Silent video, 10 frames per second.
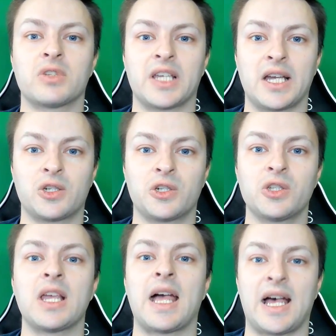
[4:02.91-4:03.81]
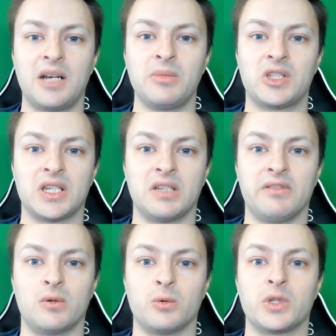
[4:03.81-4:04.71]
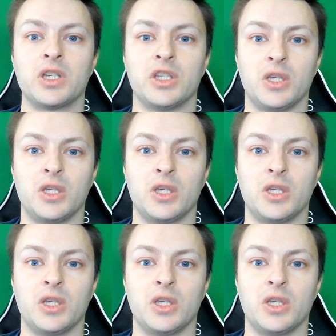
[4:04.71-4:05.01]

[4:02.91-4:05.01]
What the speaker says: textures and materials